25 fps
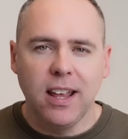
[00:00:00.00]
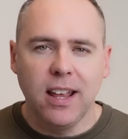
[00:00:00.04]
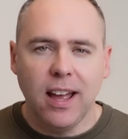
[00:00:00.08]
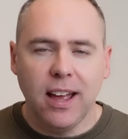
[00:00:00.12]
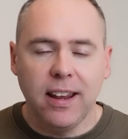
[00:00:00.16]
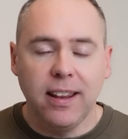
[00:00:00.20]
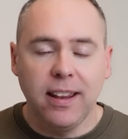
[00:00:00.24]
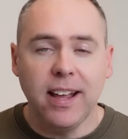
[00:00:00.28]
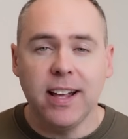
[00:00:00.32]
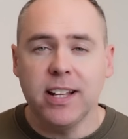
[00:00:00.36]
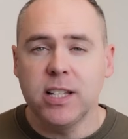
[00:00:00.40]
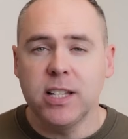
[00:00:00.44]

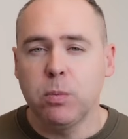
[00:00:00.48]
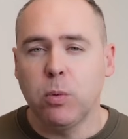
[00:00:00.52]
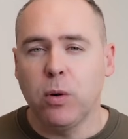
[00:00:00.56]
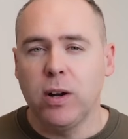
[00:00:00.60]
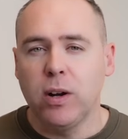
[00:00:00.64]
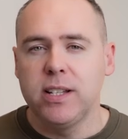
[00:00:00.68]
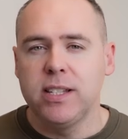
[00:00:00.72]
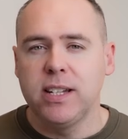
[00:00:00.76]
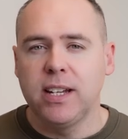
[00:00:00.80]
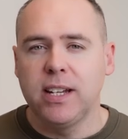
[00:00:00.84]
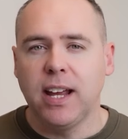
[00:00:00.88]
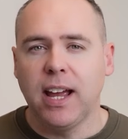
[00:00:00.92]
And that's
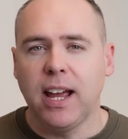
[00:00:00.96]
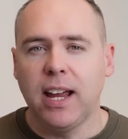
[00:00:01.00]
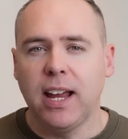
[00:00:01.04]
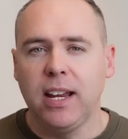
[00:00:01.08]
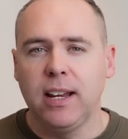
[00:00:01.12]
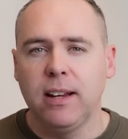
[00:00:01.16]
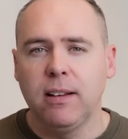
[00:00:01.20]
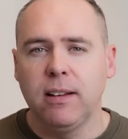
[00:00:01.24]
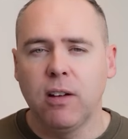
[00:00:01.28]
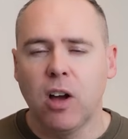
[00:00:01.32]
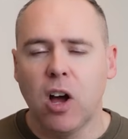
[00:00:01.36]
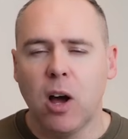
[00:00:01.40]
why
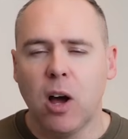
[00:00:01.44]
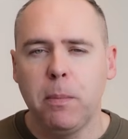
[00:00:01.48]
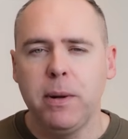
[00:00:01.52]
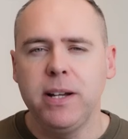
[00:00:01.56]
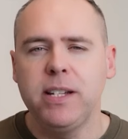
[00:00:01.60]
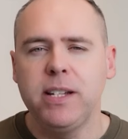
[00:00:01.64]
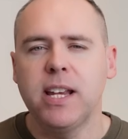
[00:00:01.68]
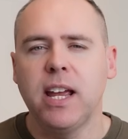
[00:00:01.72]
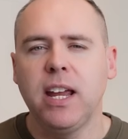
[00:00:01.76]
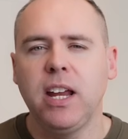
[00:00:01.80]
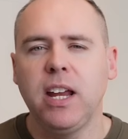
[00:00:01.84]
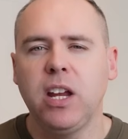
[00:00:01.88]
today, I'll be
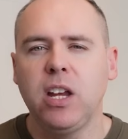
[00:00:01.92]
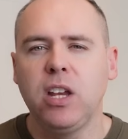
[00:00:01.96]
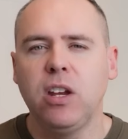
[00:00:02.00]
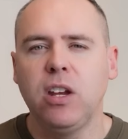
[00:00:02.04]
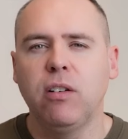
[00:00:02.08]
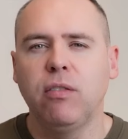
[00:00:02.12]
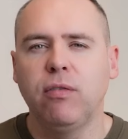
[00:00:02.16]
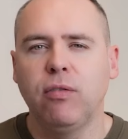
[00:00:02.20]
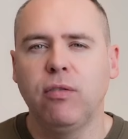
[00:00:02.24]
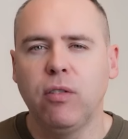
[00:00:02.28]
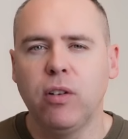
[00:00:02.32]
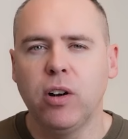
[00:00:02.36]
taking
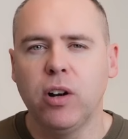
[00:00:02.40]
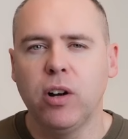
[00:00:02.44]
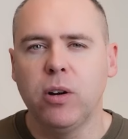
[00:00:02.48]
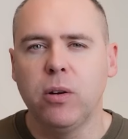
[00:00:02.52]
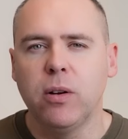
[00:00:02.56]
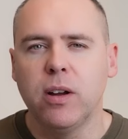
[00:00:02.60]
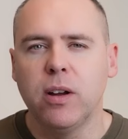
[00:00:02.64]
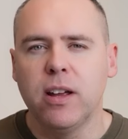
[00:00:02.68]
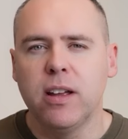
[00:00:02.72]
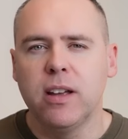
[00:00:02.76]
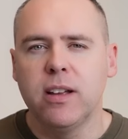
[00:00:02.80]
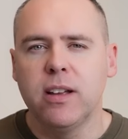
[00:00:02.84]
you
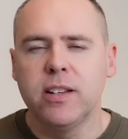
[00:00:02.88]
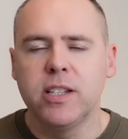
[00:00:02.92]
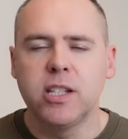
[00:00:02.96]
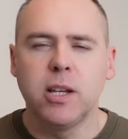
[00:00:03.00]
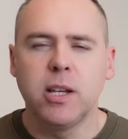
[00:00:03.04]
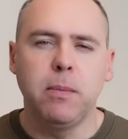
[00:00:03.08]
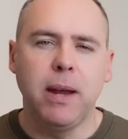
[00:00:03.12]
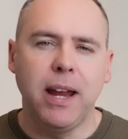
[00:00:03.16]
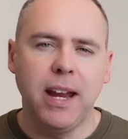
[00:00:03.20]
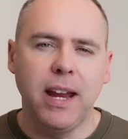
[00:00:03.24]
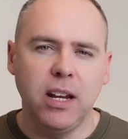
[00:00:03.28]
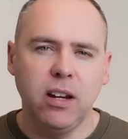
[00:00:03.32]
through
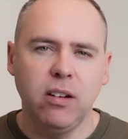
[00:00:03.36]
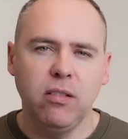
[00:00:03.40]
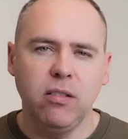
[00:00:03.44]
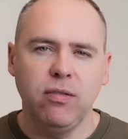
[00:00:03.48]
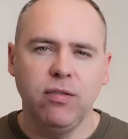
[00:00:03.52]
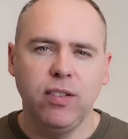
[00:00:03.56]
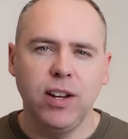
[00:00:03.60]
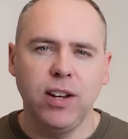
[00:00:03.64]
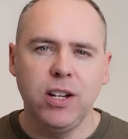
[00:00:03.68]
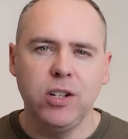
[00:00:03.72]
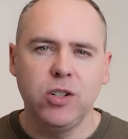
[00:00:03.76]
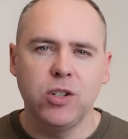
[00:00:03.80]
some hidden
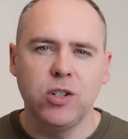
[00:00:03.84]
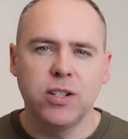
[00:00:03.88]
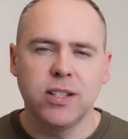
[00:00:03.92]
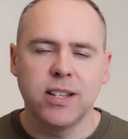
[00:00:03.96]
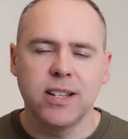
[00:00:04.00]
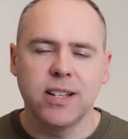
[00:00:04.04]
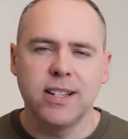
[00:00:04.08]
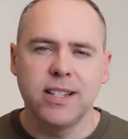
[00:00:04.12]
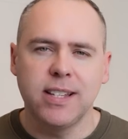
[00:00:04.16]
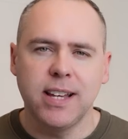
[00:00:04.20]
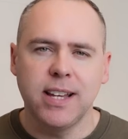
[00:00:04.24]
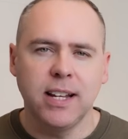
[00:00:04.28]
features
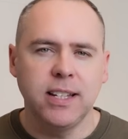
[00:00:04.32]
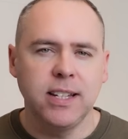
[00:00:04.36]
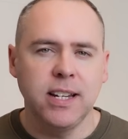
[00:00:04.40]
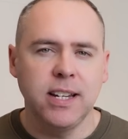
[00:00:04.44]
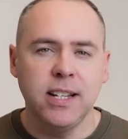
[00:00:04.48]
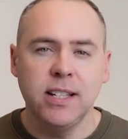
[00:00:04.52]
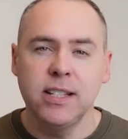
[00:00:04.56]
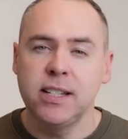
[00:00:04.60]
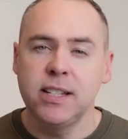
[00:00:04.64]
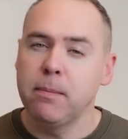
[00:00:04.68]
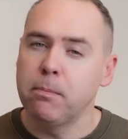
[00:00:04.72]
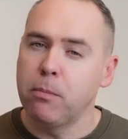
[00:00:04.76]
and
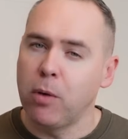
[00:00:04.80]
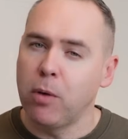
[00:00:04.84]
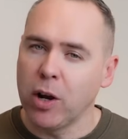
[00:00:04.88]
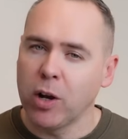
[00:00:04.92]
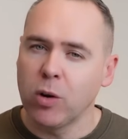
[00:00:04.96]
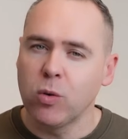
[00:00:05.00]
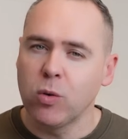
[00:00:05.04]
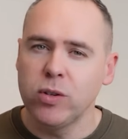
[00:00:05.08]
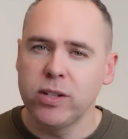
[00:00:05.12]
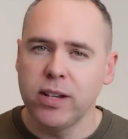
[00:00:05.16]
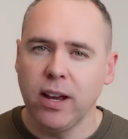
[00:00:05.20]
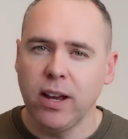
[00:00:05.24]
settings in
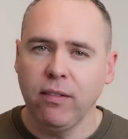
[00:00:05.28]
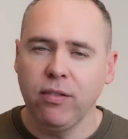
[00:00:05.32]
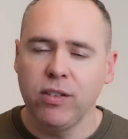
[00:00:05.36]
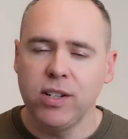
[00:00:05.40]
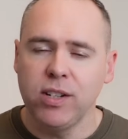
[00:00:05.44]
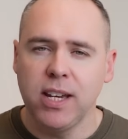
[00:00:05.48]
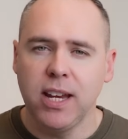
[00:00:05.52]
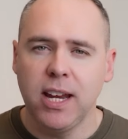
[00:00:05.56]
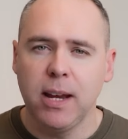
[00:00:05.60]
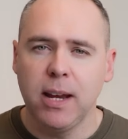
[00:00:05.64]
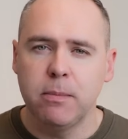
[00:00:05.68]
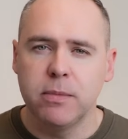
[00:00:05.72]
Microsoft
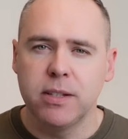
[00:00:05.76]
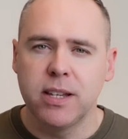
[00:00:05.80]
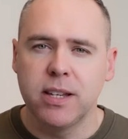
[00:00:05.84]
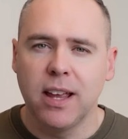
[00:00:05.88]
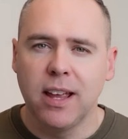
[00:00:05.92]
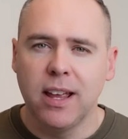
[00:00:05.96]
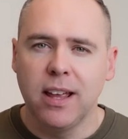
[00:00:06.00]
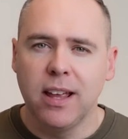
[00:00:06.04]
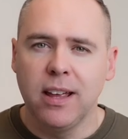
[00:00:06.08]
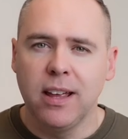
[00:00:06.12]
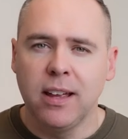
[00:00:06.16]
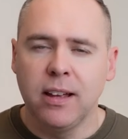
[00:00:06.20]
Teams
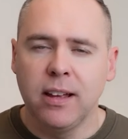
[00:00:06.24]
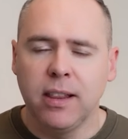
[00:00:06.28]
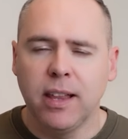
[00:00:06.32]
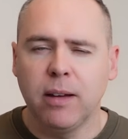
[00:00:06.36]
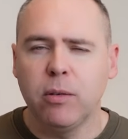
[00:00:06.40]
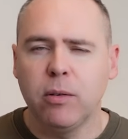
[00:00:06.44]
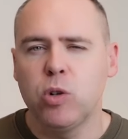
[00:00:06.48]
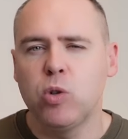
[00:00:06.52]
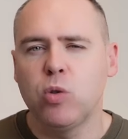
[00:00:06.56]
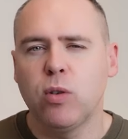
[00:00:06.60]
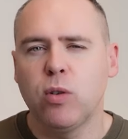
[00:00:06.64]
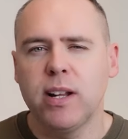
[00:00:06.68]
that
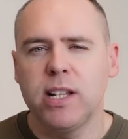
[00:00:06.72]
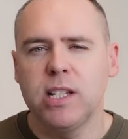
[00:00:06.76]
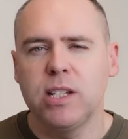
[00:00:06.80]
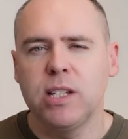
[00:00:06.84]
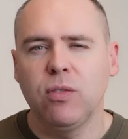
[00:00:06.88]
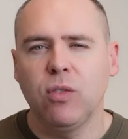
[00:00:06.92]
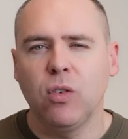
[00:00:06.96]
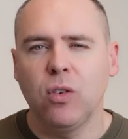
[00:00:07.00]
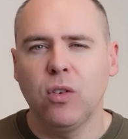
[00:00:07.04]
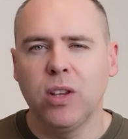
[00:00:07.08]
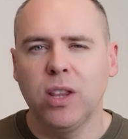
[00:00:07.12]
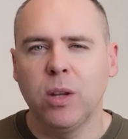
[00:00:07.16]
will
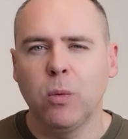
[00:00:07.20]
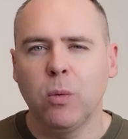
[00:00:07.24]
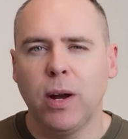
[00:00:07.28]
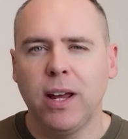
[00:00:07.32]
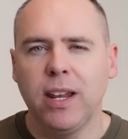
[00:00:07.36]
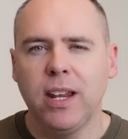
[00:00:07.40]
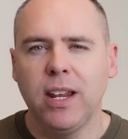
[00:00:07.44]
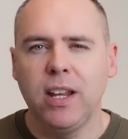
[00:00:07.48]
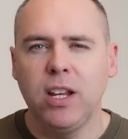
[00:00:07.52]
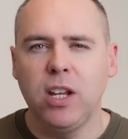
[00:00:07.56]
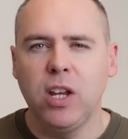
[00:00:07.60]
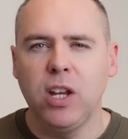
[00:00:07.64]
transform the
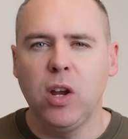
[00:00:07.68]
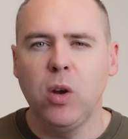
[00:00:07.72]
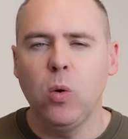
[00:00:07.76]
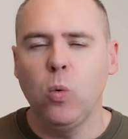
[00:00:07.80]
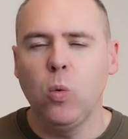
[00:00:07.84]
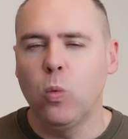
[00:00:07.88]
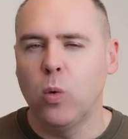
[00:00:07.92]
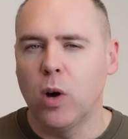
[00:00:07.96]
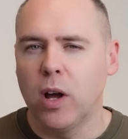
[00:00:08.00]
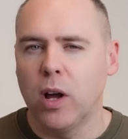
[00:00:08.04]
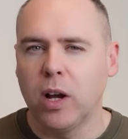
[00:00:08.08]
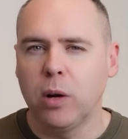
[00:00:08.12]
way that you
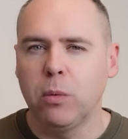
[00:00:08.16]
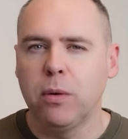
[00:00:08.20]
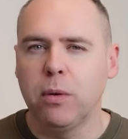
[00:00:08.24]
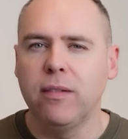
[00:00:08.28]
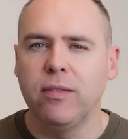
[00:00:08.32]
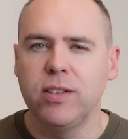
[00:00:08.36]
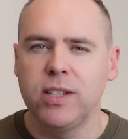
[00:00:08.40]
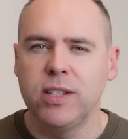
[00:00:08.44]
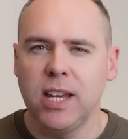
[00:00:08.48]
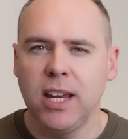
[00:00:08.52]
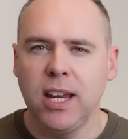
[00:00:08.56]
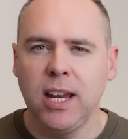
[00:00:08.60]
work
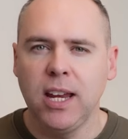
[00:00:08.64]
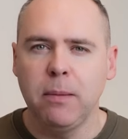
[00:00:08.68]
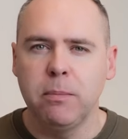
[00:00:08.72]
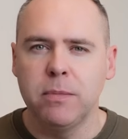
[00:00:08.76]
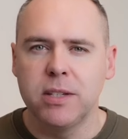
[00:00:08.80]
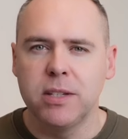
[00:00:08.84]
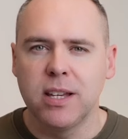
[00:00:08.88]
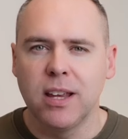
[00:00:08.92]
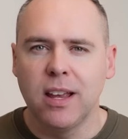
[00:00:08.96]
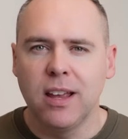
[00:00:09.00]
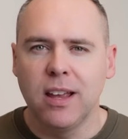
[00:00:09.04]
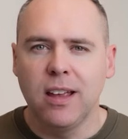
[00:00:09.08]
with
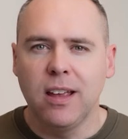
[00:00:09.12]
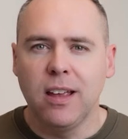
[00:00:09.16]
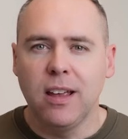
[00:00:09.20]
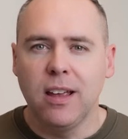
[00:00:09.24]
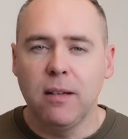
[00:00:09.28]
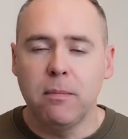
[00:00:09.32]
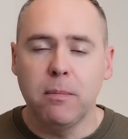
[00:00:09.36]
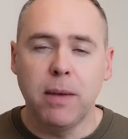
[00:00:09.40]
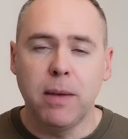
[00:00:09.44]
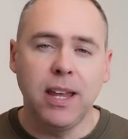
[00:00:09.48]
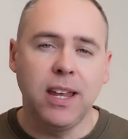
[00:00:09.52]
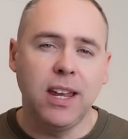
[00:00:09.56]
Teams,
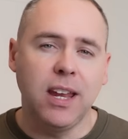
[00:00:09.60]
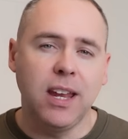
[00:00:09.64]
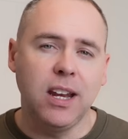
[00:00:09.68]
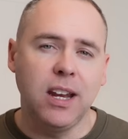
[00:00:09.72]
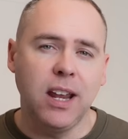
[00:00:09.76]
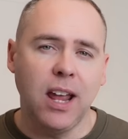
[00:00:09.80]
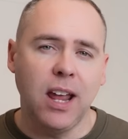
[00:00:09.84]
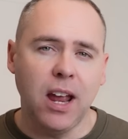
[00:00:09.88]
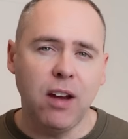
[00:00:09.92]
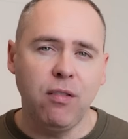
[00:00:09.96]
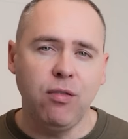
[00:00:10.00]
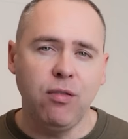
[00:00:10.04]

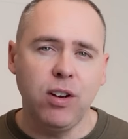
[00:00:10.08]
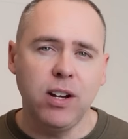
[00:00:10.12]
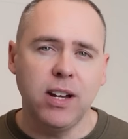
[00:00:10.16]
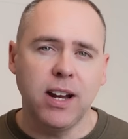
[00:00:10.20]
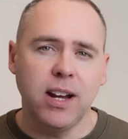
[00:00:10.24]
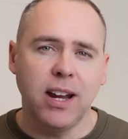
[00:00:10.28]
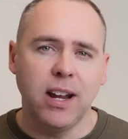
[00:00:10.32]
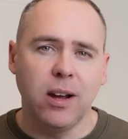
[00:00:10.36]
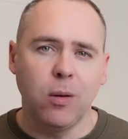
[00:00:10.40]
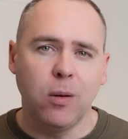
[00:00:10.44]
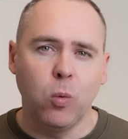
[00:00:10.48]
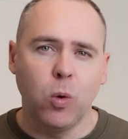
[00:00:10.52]
making every
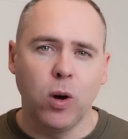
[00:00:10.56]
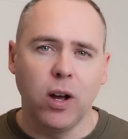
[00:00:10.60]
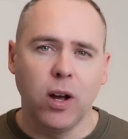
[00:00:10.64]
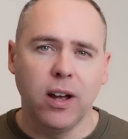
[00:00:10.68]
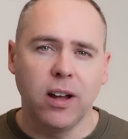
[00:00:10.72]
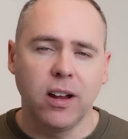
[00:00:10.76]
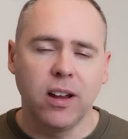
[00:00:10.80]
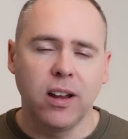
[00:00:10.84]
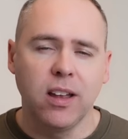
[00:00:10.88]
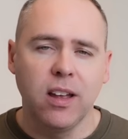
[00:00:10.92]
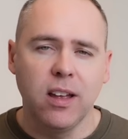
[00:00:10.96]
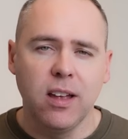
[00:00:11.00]
day at
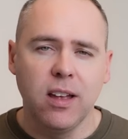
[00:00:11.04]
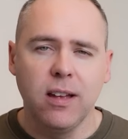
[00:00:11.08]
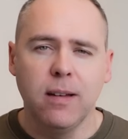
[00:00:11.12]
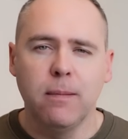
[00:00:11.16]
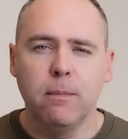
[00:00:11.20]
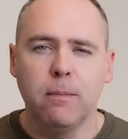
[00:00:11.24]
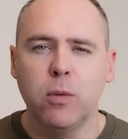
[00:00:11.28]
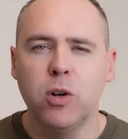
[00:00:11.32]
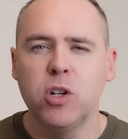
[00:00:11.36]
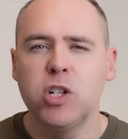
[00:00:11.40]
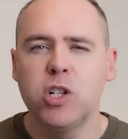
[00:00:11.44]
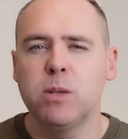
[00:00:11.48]
work
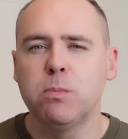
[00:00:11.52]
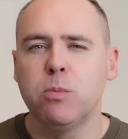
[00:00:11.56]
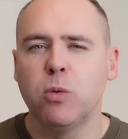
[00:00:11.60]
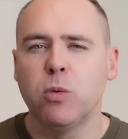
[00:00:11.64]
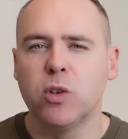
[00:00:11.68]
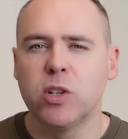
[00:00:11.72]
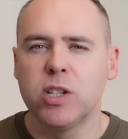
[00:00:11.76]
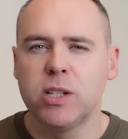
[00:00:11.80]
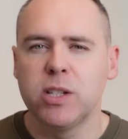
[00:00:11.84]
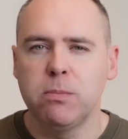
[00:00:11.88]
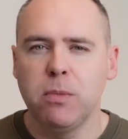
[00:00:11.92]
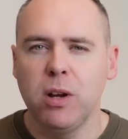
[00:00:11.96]
much
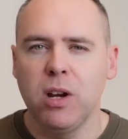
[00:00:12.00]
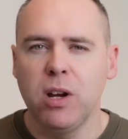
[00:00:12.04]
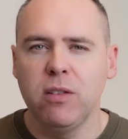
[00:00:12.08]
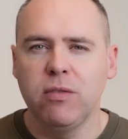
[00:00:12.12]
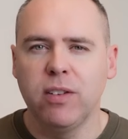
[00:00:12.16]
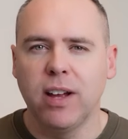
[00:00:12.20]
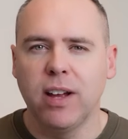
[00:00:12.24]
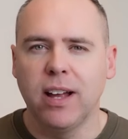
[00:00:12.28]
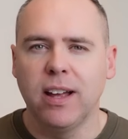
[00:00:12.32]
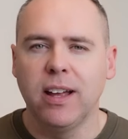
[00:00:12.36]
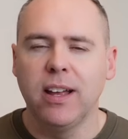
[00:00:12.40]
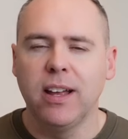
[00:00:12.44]
more
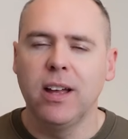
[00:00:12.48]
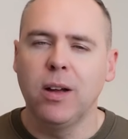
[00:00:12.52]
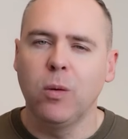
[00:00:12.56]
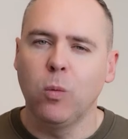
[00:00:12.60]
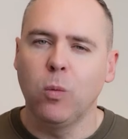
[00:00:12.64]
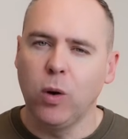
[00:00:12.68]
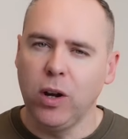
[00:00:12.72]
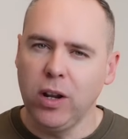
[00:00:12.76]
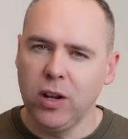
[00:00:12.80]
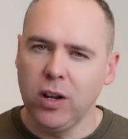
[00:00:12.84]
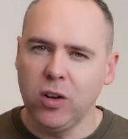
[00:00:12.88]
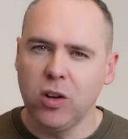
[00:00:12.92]
smoother
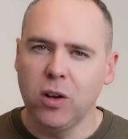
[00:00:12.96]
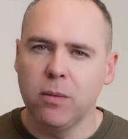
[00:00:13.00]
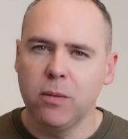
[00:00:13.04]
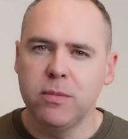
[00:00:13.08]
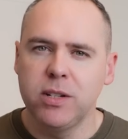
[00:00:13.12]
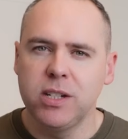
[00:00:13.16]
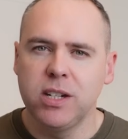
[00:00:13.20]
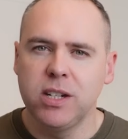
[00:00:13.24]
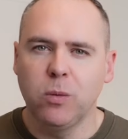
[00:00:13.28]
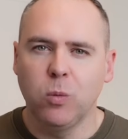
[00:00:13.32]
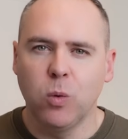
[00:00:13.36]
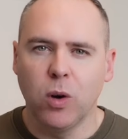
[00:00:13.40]
when it
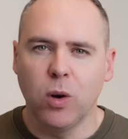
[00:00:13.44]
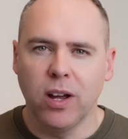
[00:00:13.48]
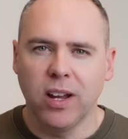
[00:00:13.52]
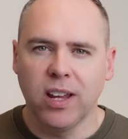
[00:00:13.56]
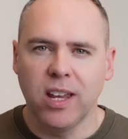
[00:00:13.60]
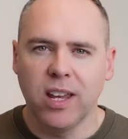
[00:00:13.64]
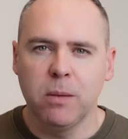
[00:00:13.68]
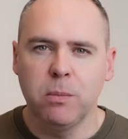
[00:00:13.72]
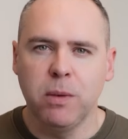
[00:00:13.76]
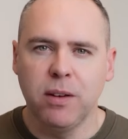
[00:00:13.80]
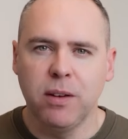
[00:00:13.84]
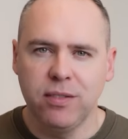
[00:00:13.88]
comes to
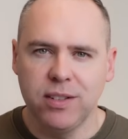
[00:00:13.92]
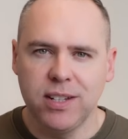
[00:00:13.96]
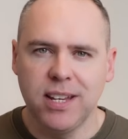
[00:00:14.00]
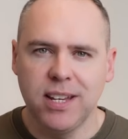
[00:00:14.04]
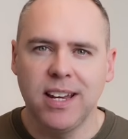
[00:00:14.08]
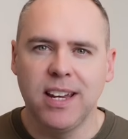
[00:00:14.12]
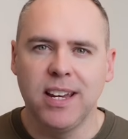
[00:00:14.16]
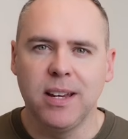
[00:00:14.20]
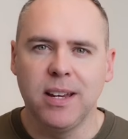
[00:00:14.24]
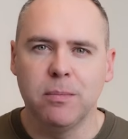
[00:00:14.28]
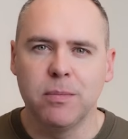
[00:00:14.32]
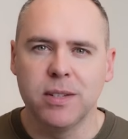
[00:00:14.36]
working with
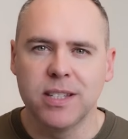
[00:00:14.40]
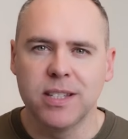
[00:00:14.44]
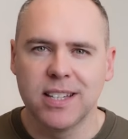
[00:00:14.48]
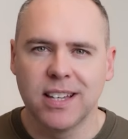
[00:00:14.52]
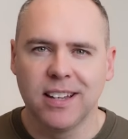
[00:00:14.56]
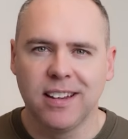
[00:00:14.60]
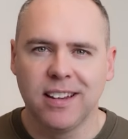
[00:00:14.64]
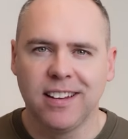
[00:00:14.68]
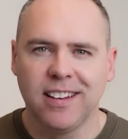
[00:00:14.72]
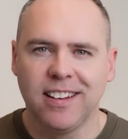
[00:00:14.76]
Teams.